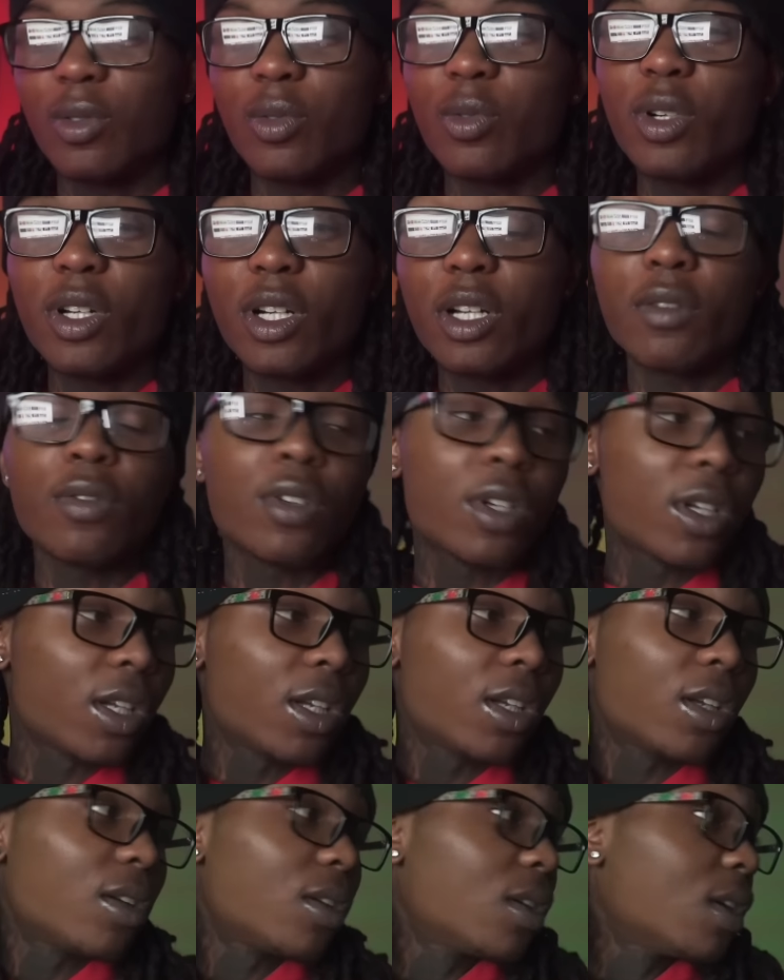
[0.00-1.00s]
whatever the
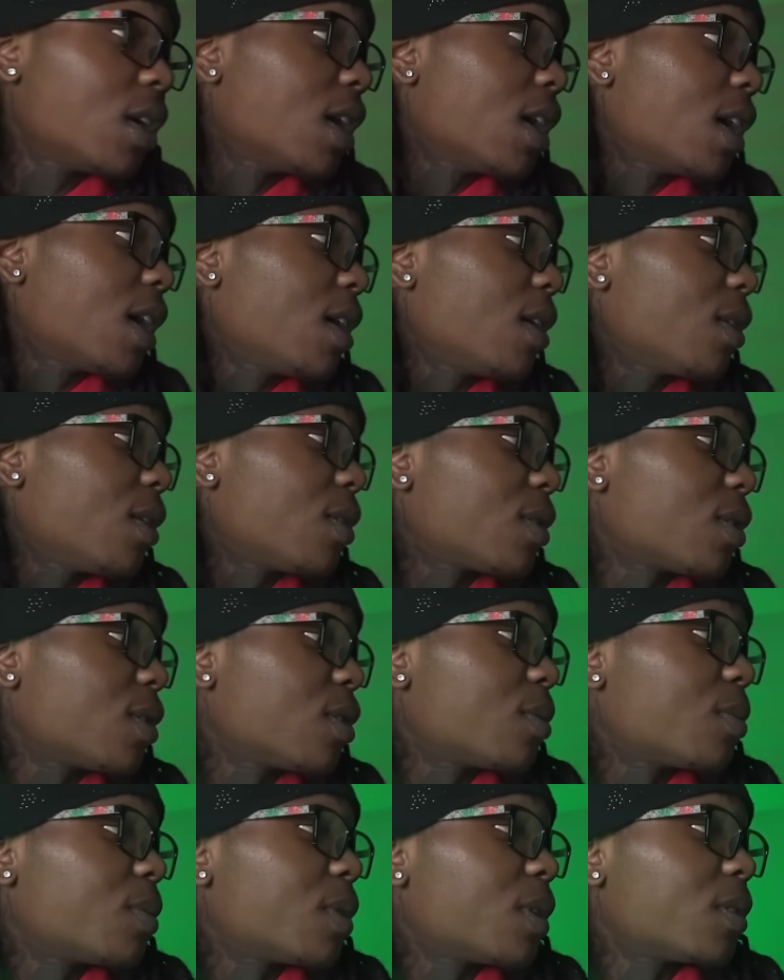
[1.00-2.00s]
hell, I don't
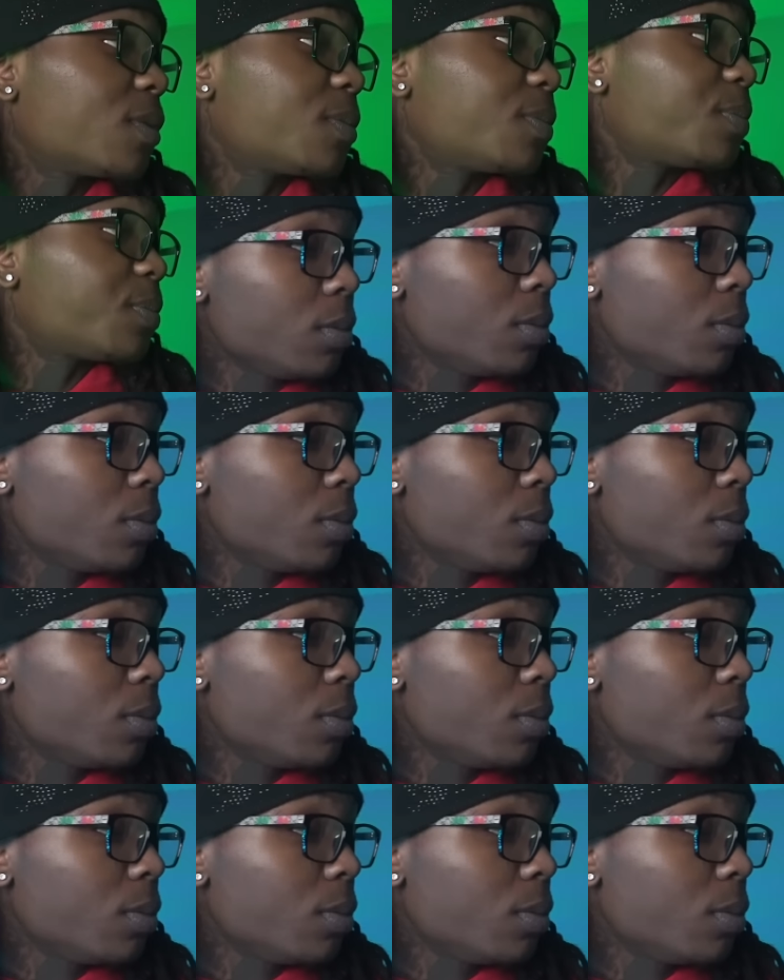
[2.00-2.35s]
know, bro,